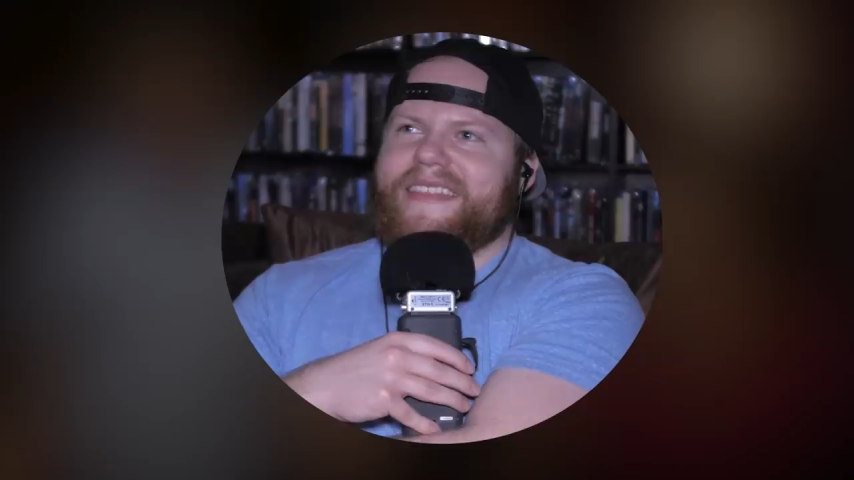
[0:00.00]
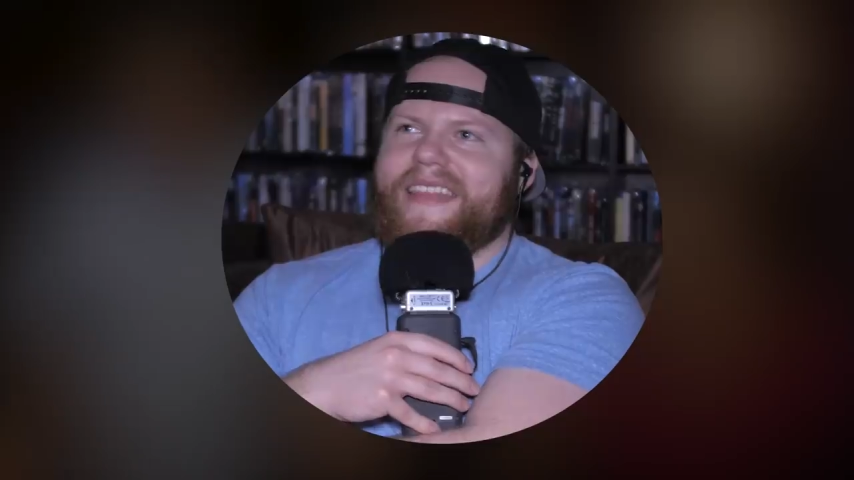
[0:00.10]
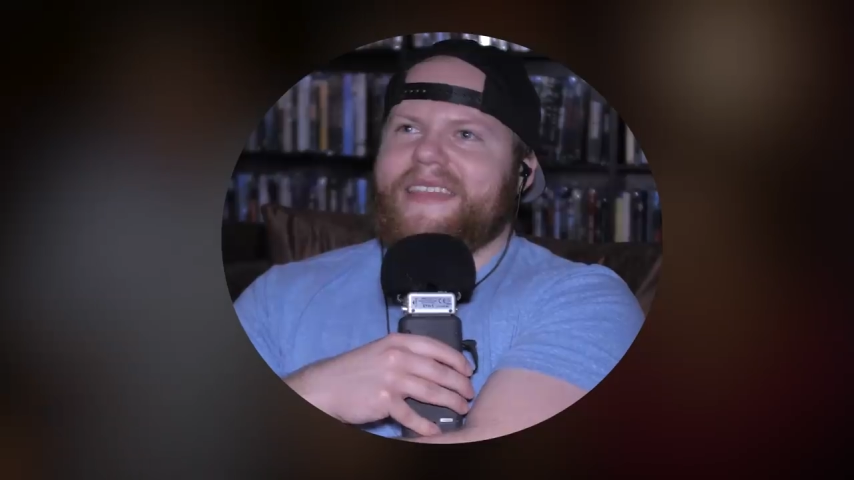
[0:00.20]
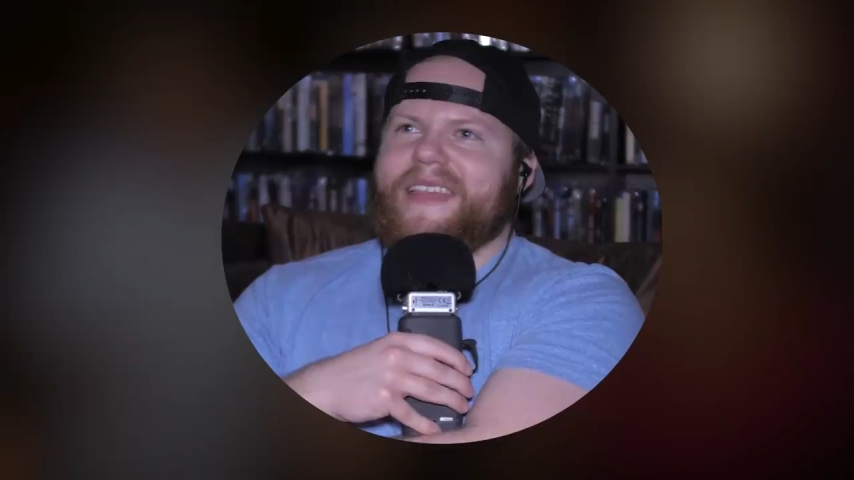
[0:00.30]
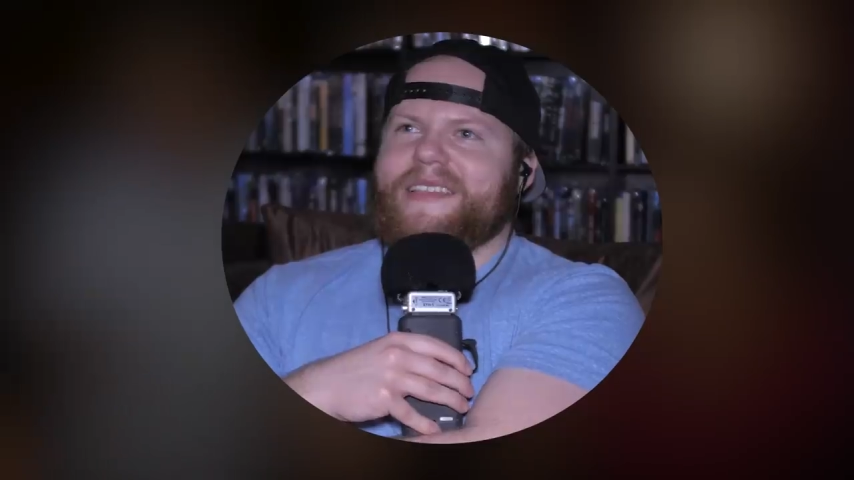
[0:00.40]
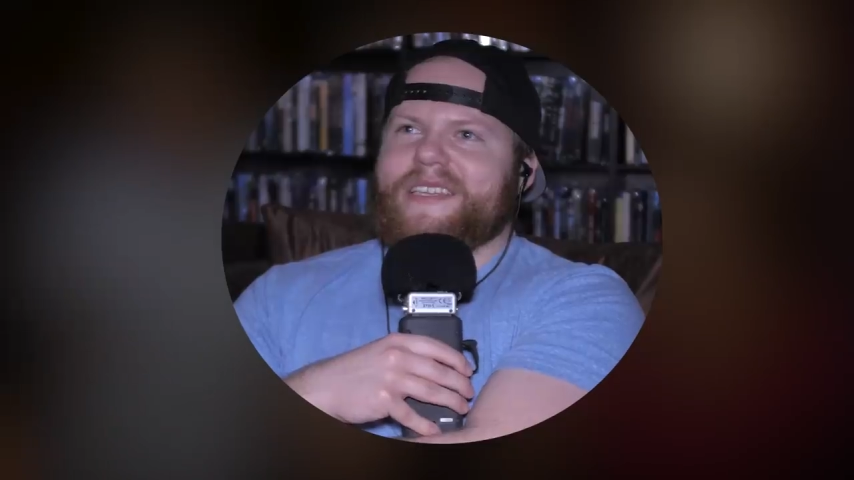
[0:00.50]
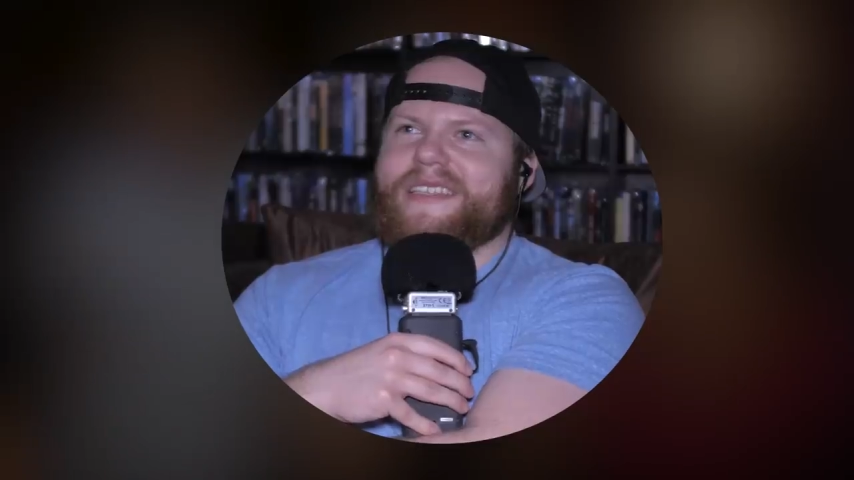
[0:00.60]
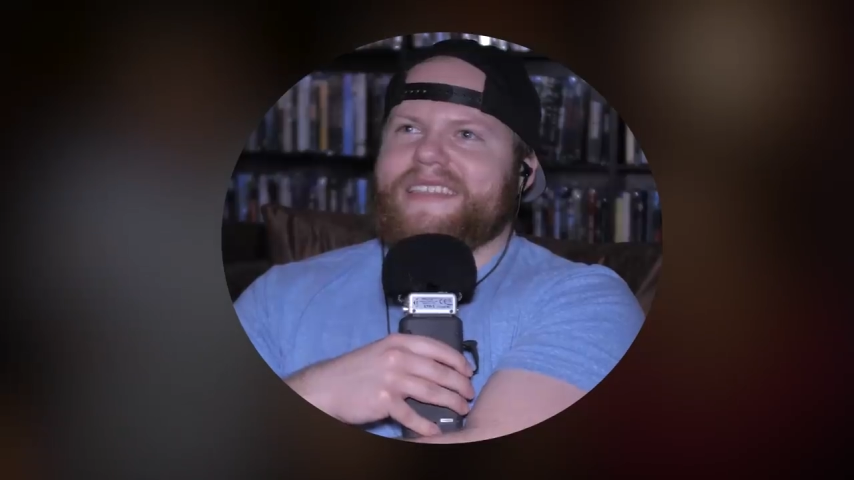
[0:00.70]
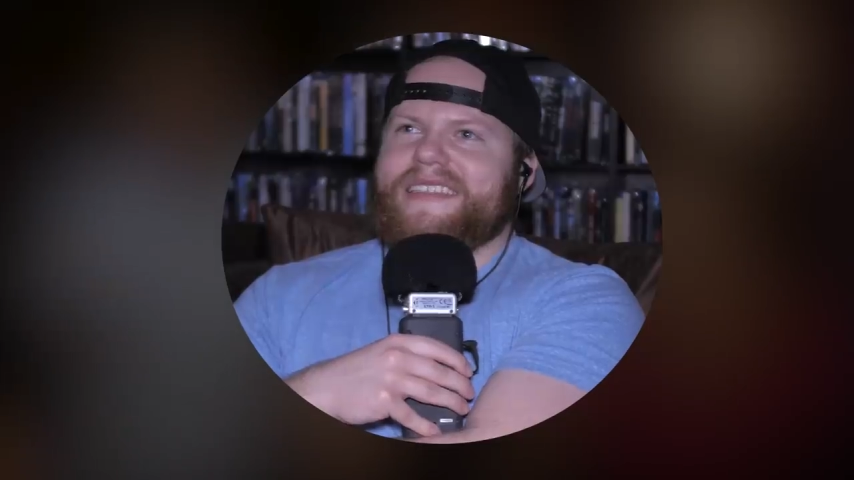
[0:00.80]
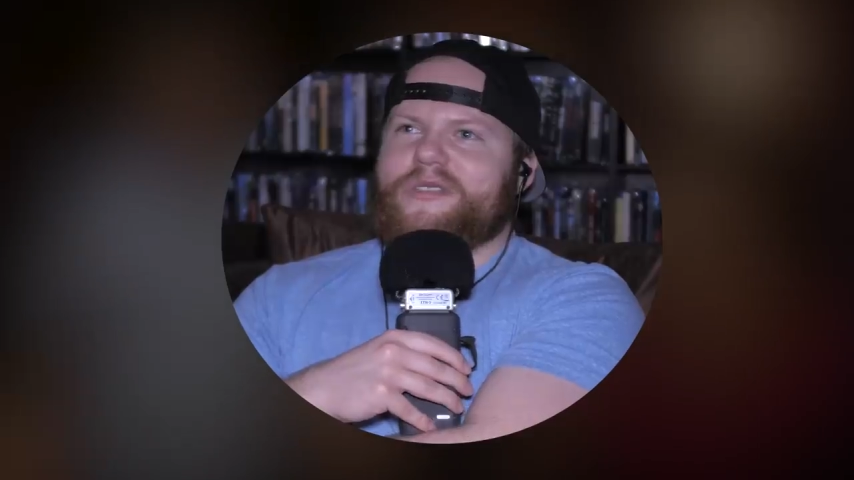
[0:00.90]
that they
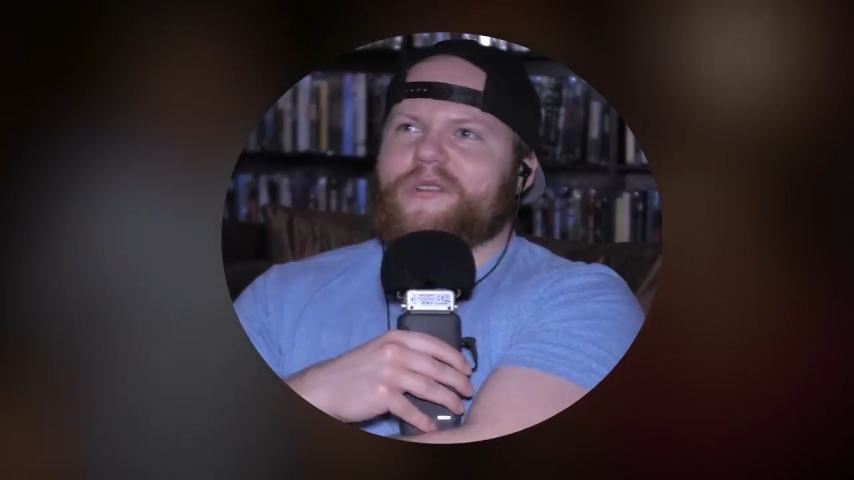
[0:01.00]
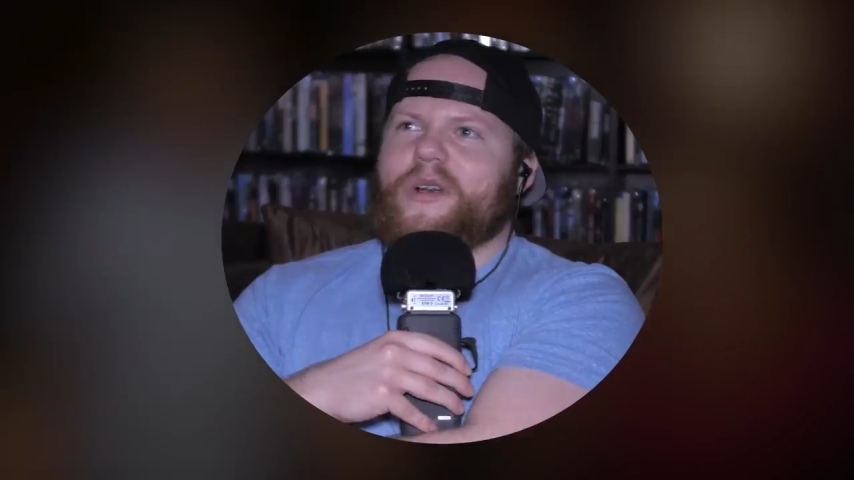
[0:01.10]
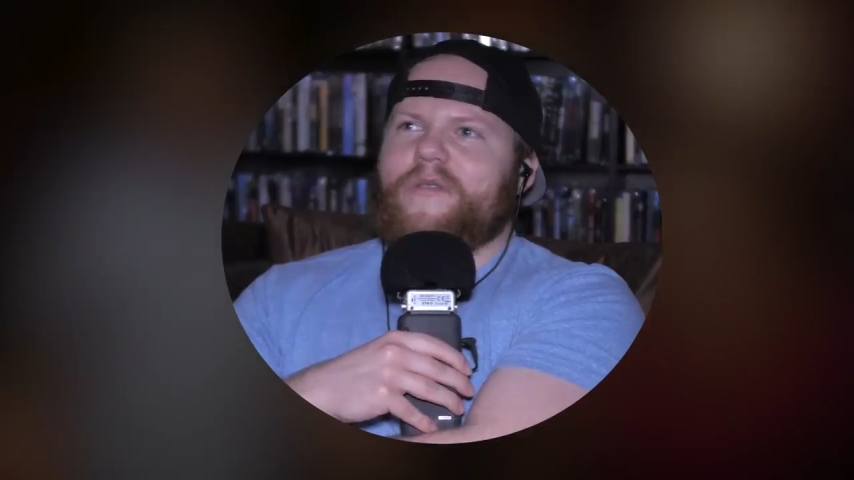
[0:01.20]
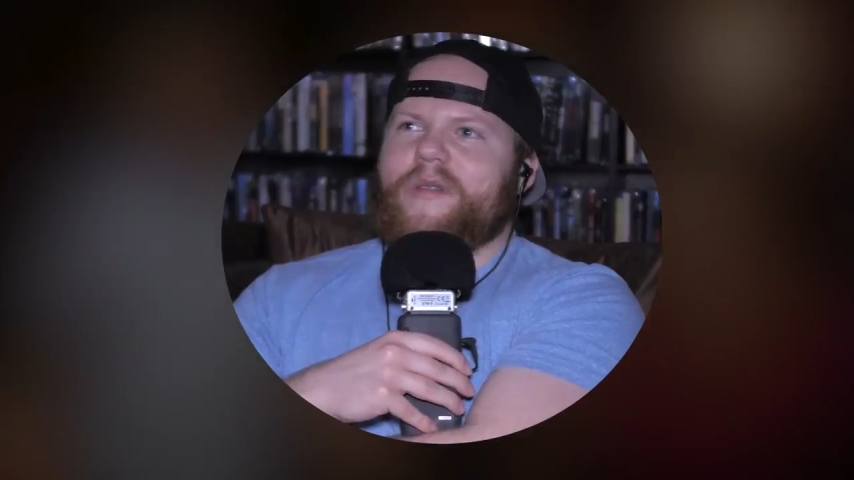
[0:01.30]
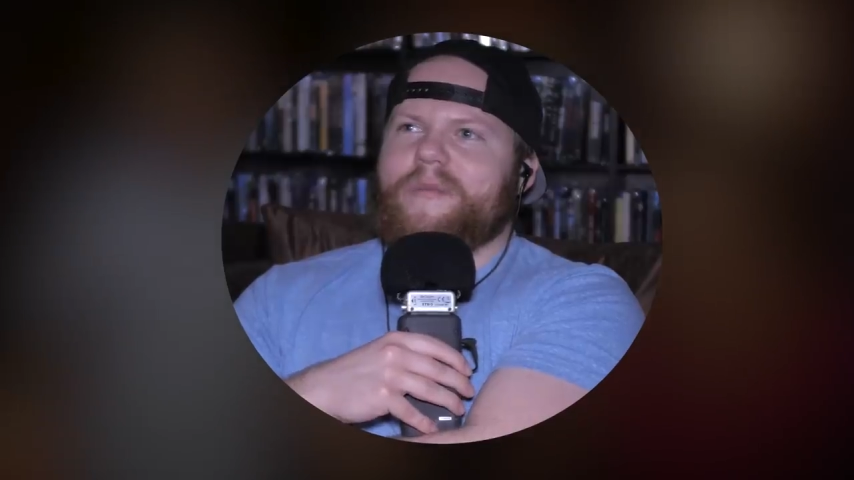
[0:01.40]
just drove